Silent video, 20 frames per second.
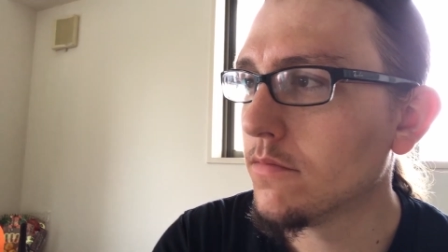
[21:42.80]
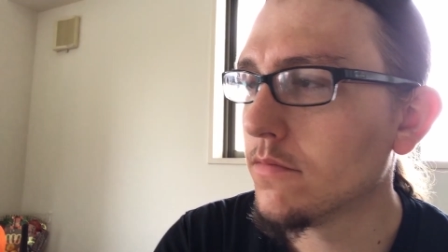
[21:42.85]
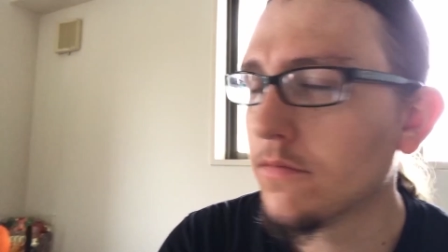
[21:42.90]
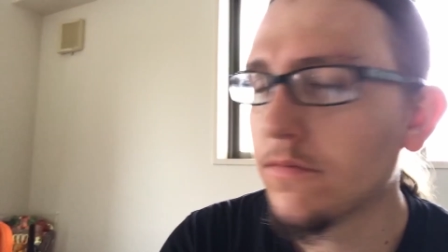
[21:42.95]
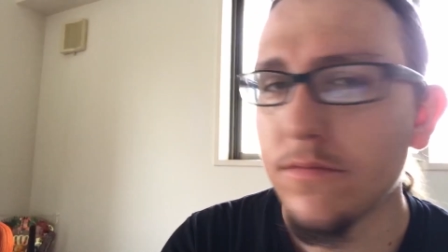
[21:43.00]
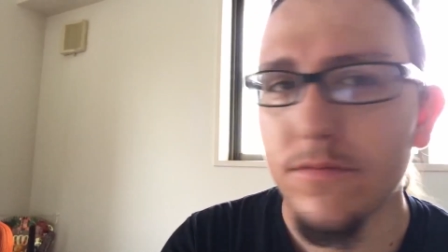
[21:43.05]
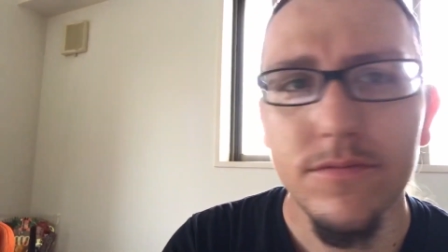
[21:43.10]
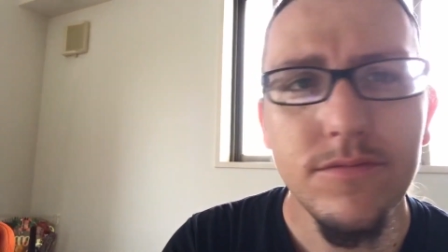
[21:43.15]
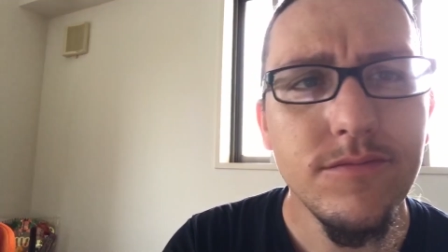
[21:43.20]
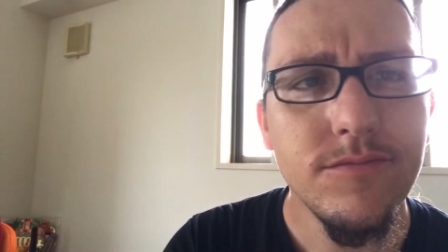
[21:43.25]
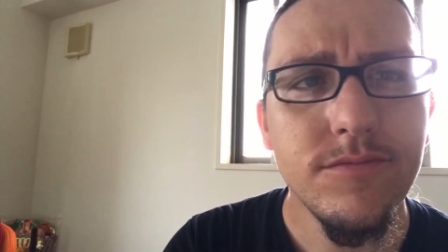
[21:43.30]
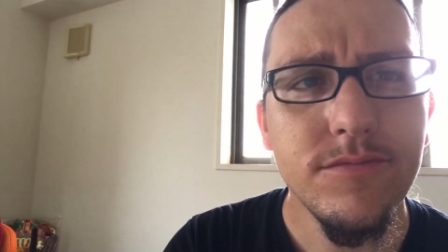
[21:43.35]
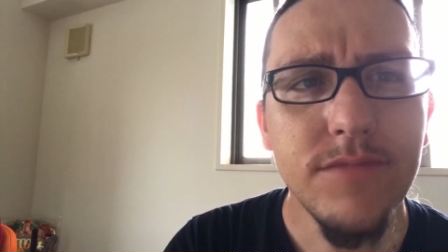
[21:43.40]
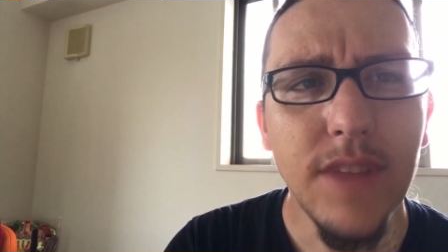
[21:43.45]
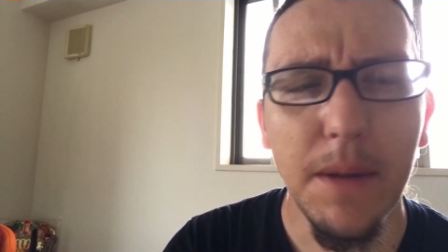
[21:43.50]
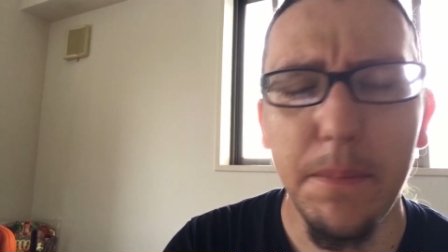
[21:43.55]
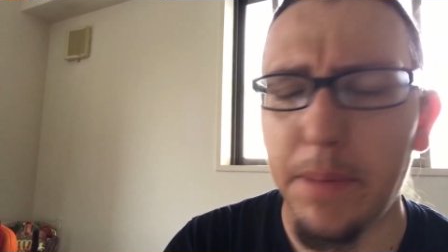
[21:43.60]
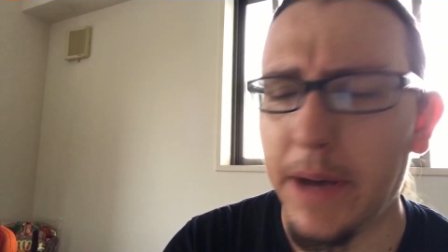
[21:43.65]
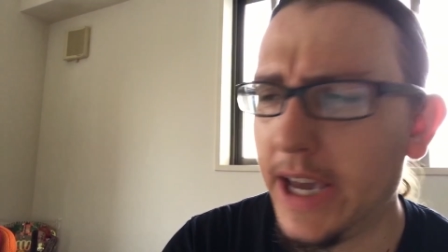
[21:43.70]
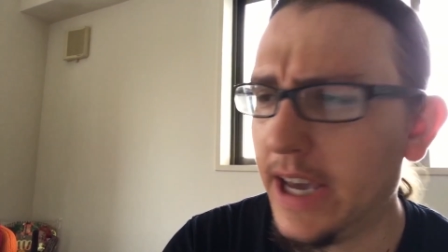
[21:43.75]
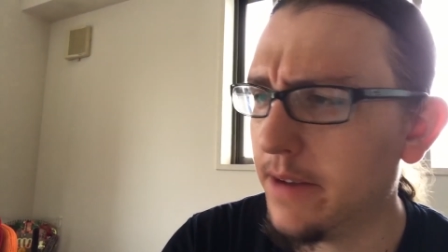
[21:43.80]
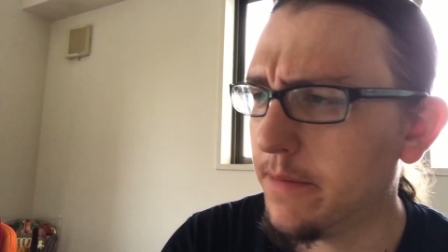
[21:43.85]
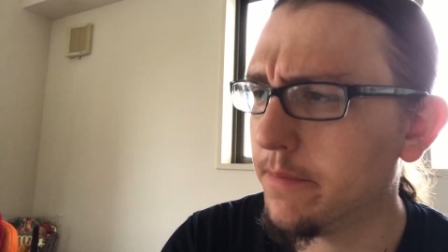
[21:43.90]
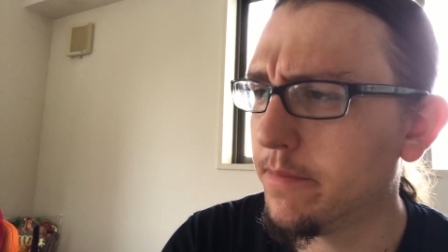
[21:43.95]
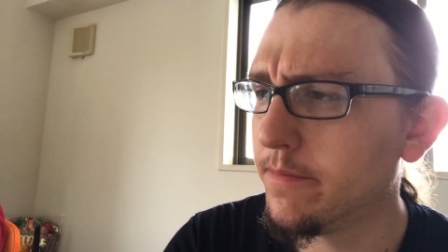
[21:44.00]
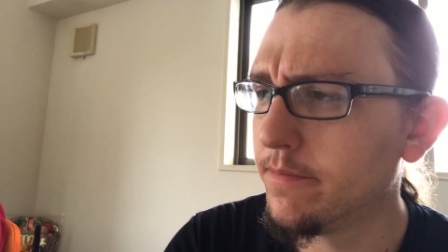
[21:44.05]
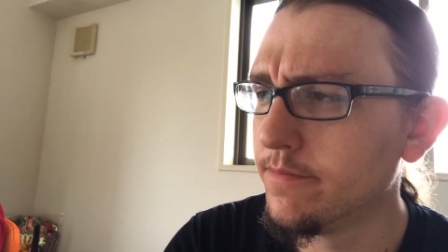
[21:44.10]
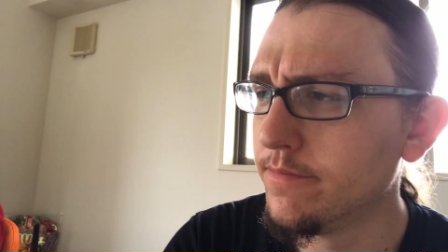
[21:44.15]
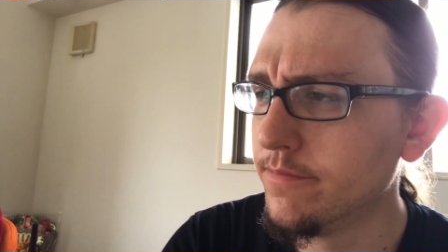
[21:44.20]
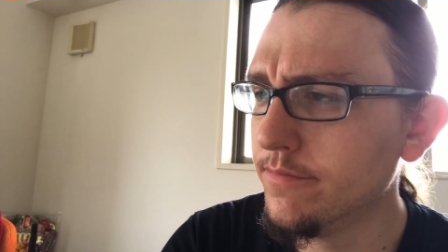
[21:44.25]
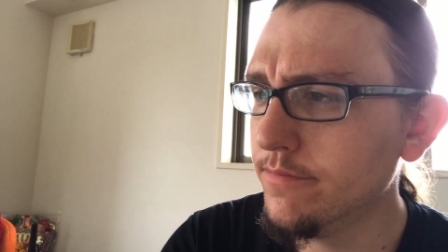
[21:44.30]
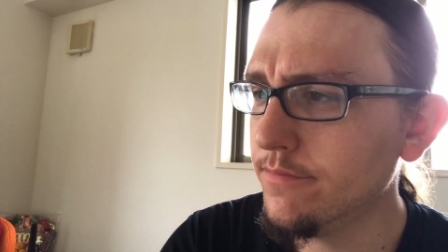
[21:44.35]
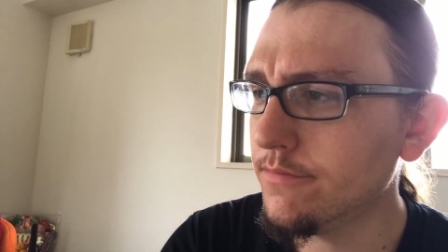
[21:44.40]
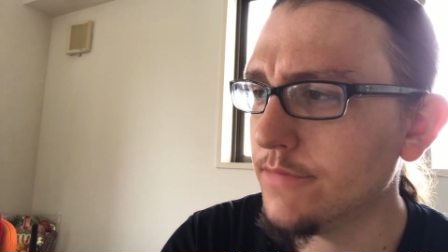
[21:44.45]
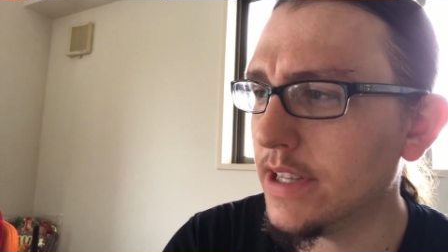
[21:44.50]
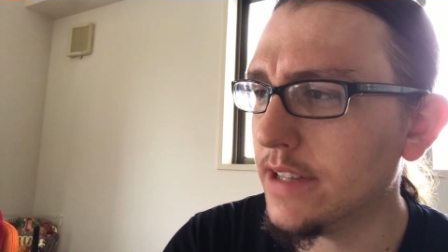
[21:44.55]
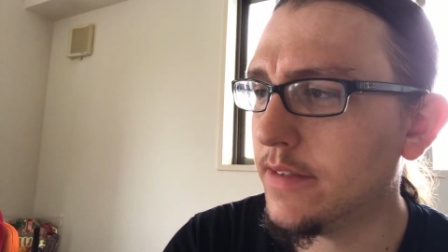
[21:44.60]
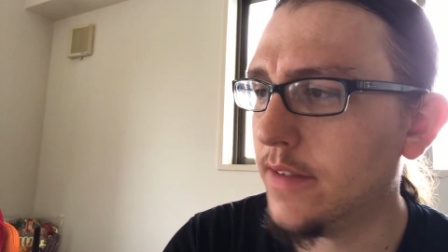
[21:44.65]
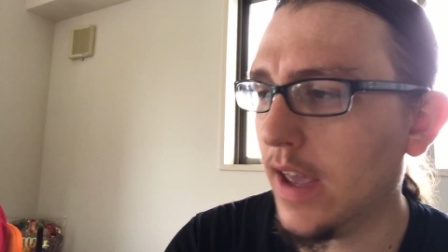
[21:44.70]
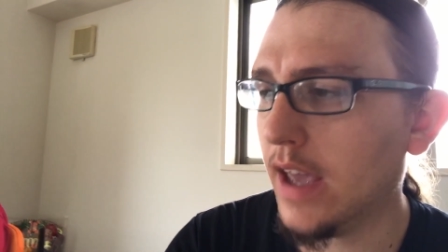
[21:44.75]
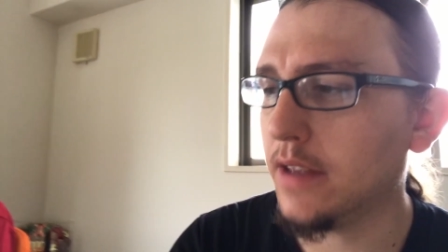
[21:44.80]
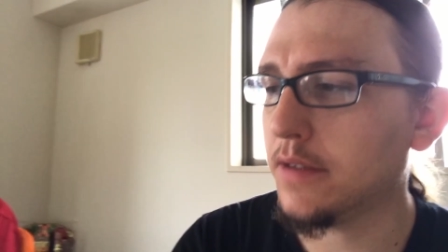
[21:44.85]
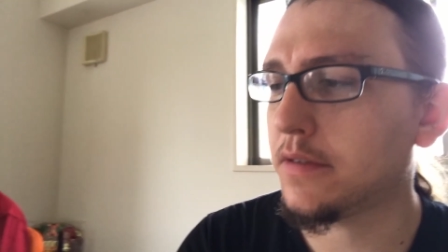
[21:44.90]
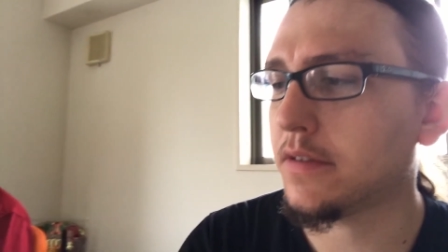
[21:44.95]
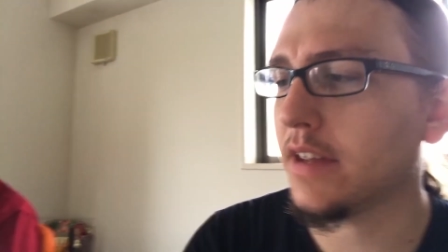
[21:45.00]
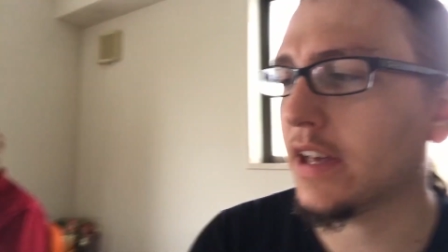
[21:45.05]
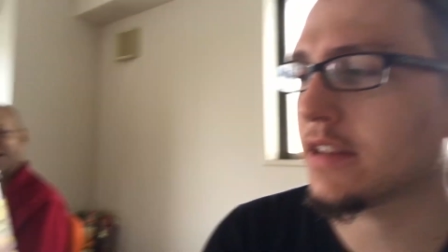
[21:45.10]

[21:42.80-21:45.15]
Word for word: is it? Not bad. It tastes